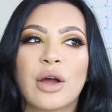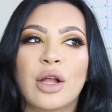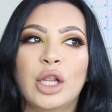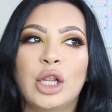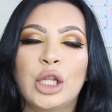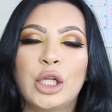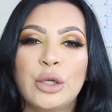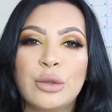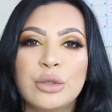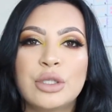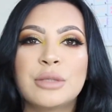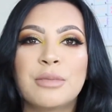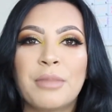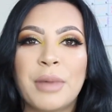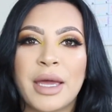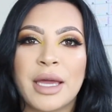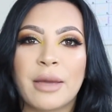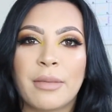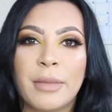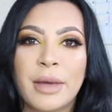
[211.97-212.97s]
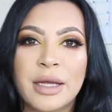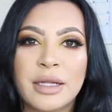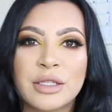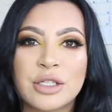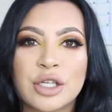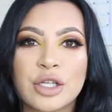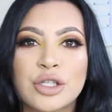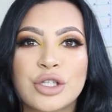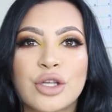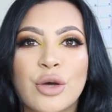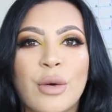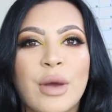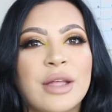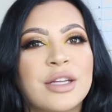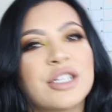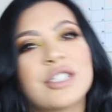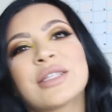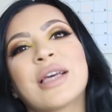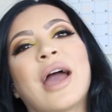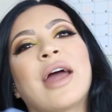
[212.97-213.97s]
loose pigments, so
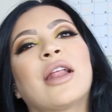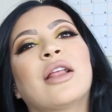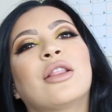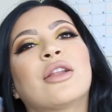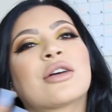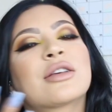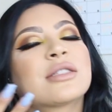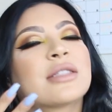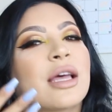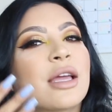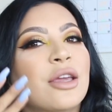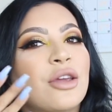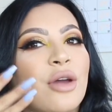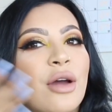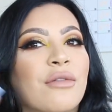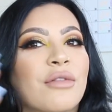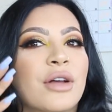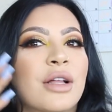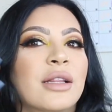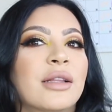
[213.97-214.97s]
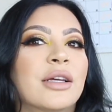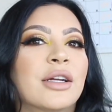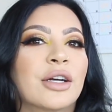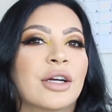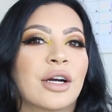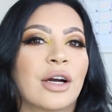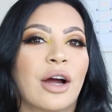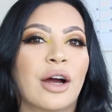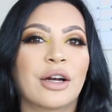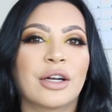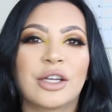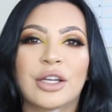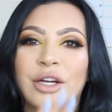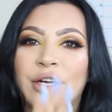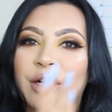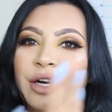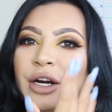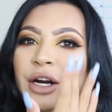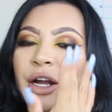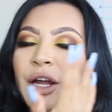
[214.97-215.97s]
it just kind of looks like you have glitter on
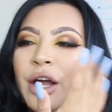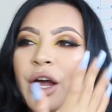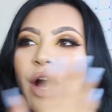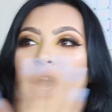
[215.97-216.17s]
your